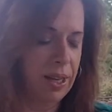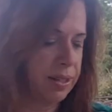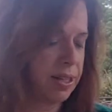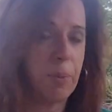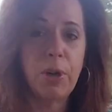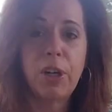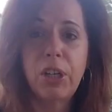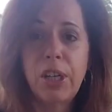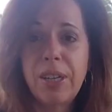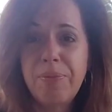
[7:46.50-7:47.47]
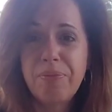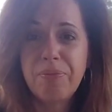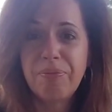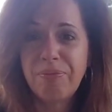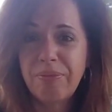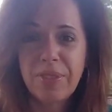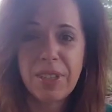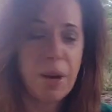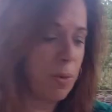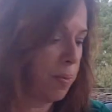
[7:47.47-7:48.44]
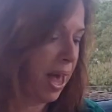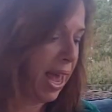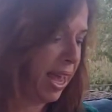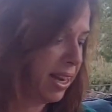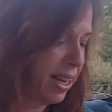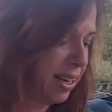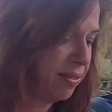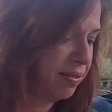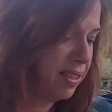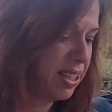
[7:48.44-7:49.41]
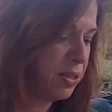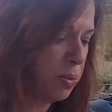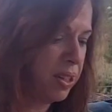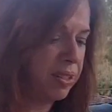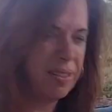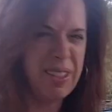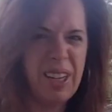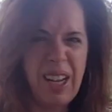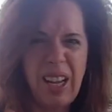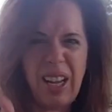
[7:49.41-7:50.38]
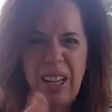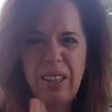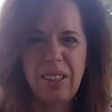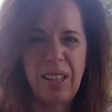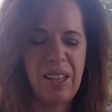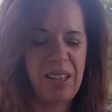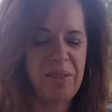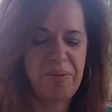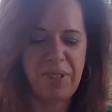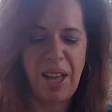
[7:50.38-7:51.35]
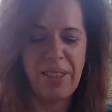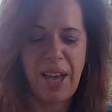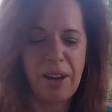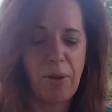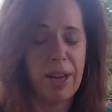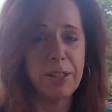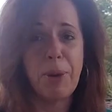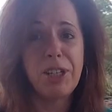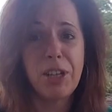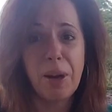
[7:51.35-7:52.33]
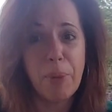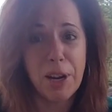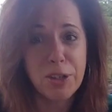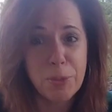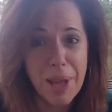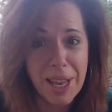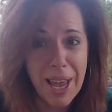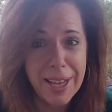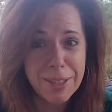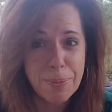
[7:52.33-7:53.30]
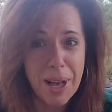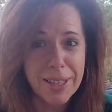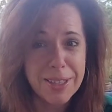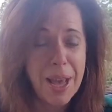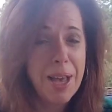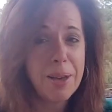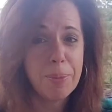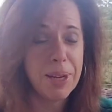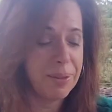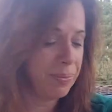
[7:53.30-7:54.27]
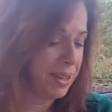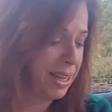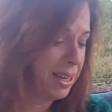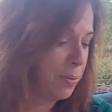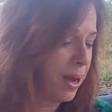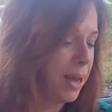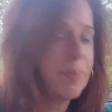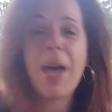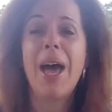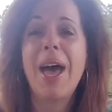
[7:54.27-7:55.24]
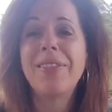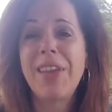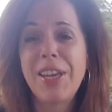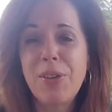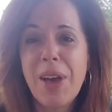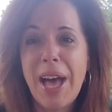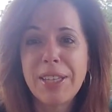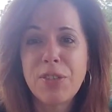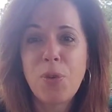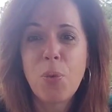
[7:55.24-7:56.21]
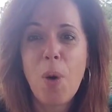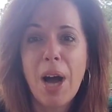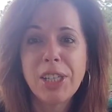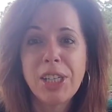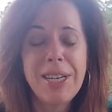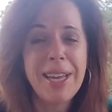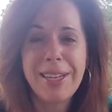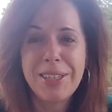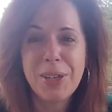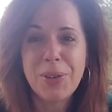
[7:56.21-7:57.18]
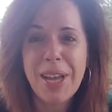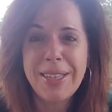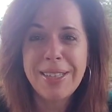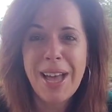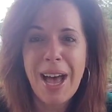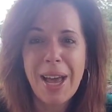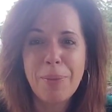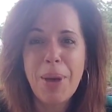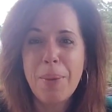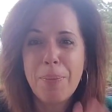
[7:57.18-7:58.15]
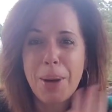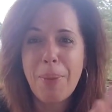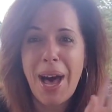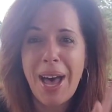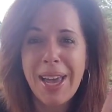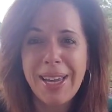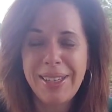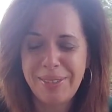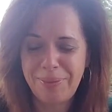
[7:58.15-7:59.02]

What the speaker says: Some are good, some are bad, and this one, not that great, especially compared to my last box. But anyway, thank you guys for watching, and until next time, bye-bye.